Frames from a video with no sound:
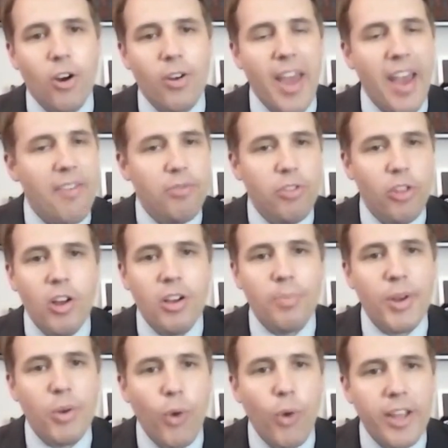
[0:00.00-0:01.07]
have long
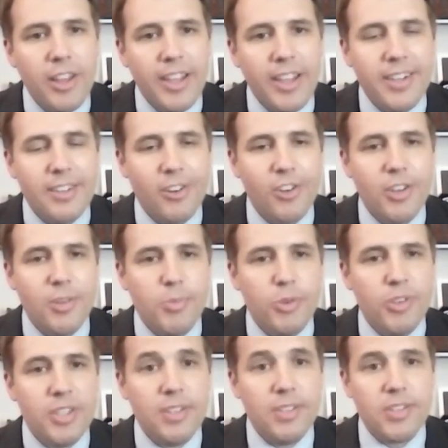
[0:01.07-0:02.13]
been waylaid in our
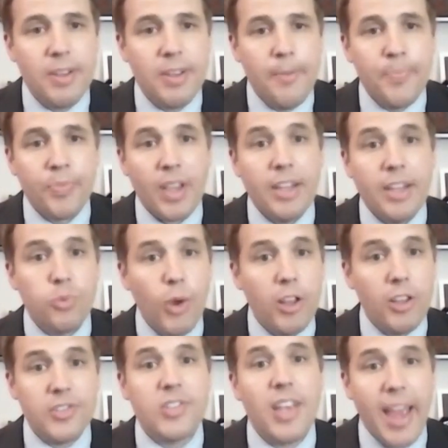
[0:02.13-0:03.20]
communities, as well
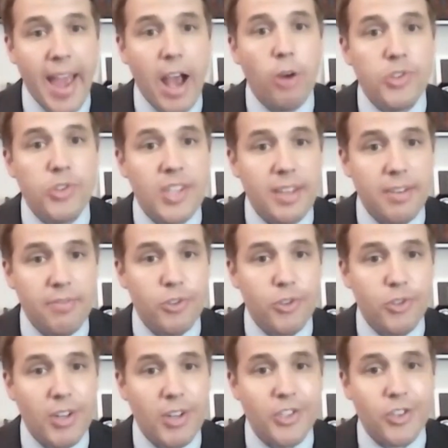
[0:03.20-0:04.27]
as housing
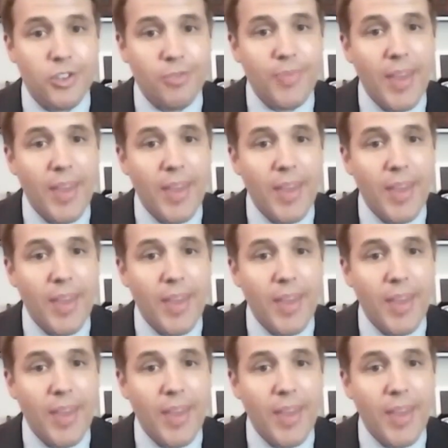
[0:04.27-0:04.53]
infrastructure.